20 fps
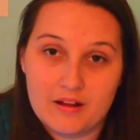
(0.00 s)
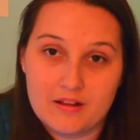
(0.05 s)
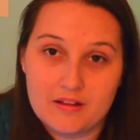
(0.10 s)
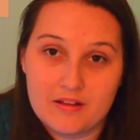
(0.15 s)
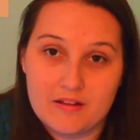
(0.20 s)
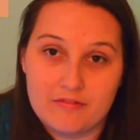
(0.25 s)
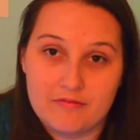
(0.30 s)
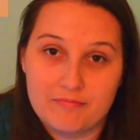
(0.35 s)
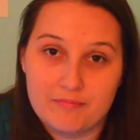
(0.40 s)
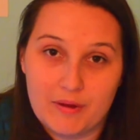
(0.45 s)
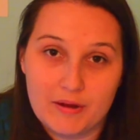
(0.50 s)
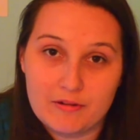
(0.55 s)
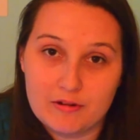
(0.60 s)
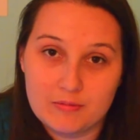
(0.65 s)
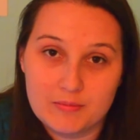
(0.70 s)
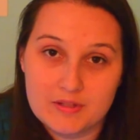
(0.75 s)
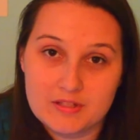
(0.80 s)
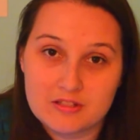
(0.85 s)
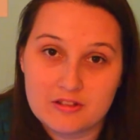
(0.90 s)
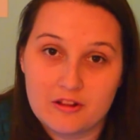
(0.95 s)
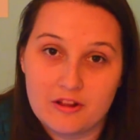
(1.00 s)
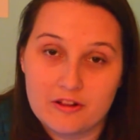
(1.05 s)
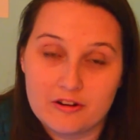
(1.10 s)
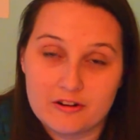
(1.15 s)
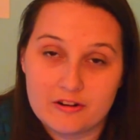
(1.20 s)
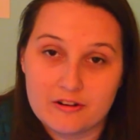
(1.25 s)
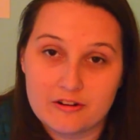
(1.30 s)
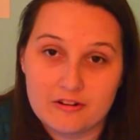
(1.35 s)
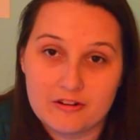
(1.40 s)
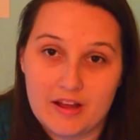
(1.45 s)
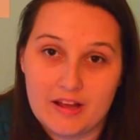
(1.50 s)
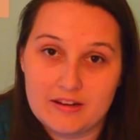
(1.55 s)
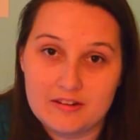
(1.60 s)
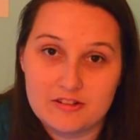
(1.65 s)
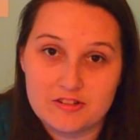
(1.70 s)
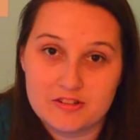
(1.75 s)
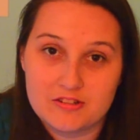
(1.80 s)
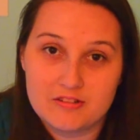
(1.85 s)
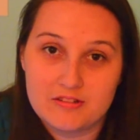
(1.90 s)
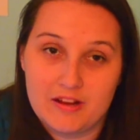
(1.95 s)
if my room is cluttered, I
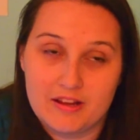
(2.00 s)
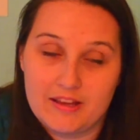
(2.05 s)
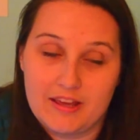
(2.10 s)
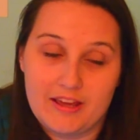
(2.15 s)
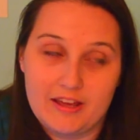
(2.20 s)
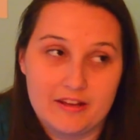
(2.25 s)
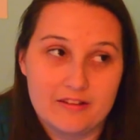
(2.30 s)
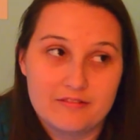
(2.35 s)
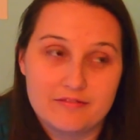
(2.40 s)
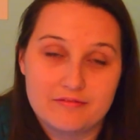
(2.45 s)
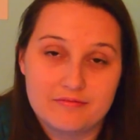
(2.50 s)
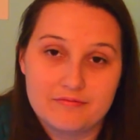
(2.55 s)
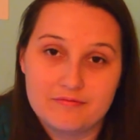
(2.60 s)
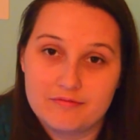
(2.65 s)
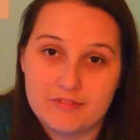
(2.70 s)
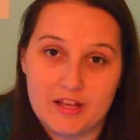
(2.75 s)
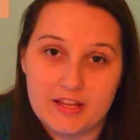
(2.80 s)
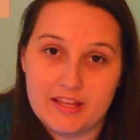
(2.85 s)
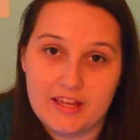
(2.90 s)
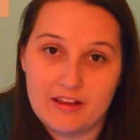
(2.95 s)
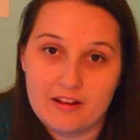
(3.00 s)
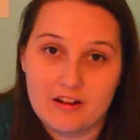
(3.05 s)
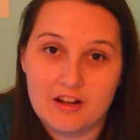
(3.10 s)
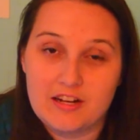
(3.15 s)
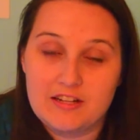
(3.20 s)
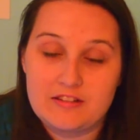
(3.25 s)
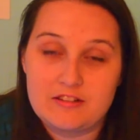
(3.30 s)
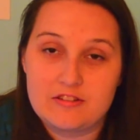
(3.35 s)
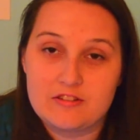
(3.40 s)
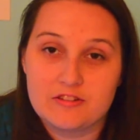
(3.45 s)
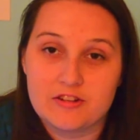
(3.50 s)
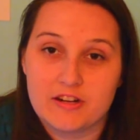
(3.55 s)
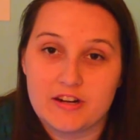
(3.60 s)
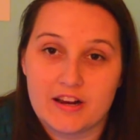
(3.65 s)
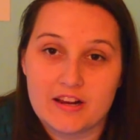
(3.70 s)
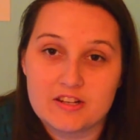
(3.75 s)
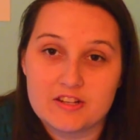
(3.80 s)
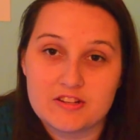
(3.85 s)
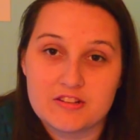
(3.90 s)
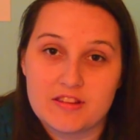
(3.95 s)
can't concentrate.
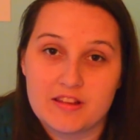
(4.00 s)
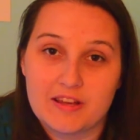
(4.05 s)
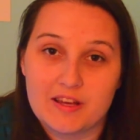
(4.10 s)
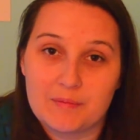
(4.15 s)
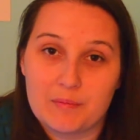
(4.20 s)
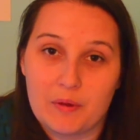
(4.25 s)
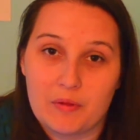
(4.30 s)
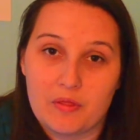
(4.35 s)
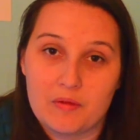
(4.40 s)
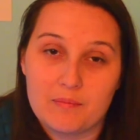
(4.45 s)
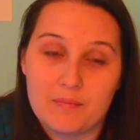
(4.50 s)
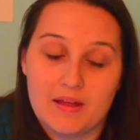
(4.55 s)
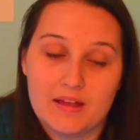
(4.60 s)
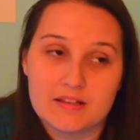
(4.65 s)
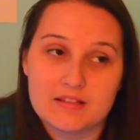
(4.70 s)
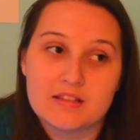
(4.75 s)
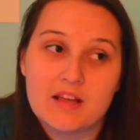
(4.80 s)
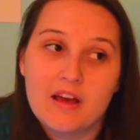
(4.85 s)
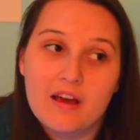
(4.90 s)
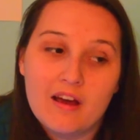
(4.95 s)
I just think about the mess.